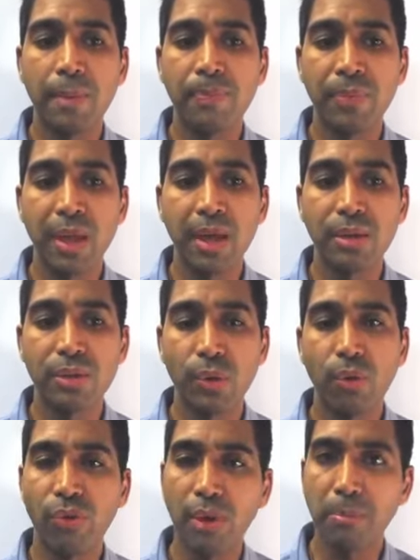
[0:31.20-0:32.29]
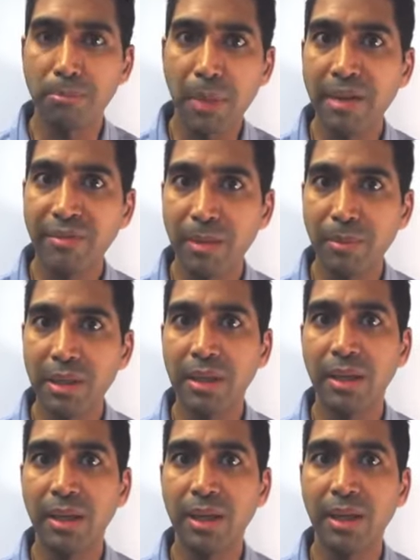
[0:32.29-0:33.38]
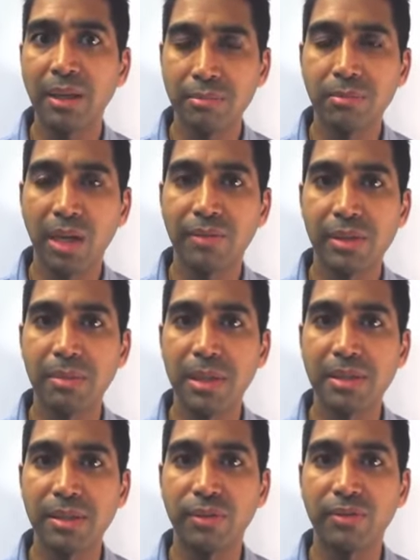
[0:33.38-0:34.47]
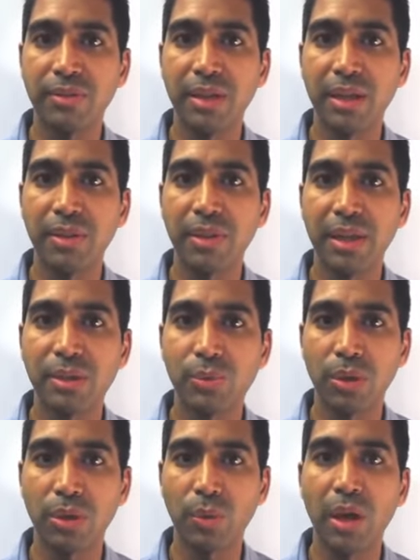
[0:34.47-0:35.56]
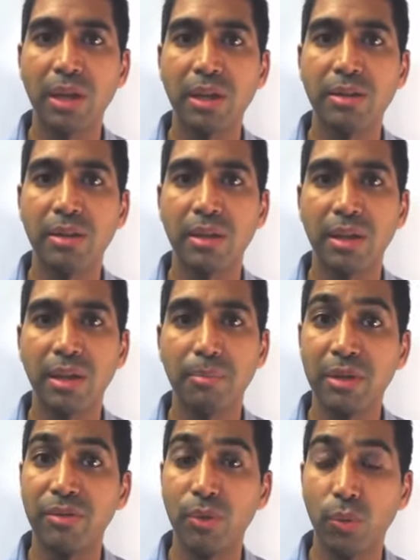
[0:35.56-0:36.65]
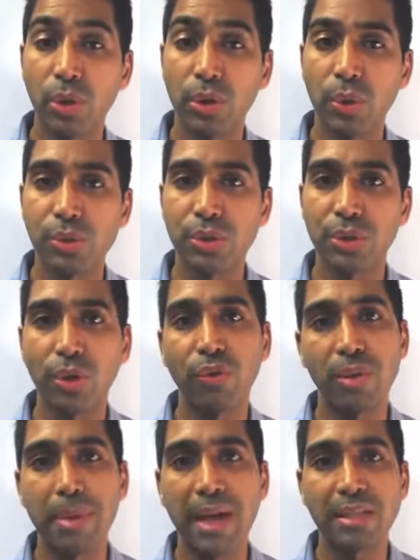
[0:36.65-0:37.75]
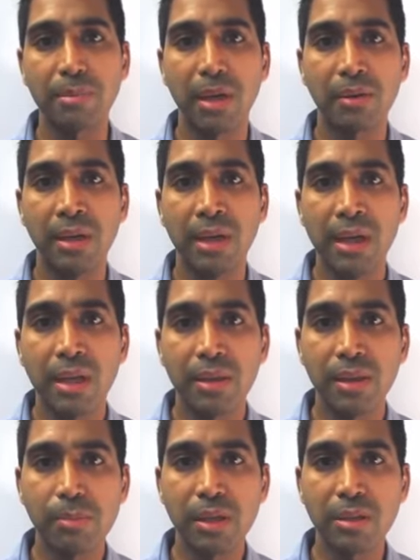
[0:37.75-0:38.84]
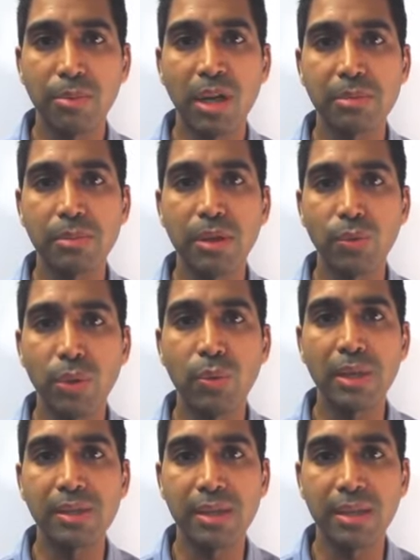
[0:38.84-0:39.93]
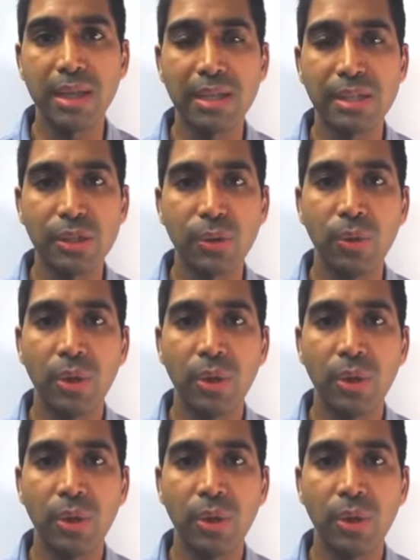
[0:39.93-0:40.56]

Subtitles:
And so for my family and obviously myself, things were quite a bit of a roller coaster over the past month. They spent approximately 3 weeks in the ICU.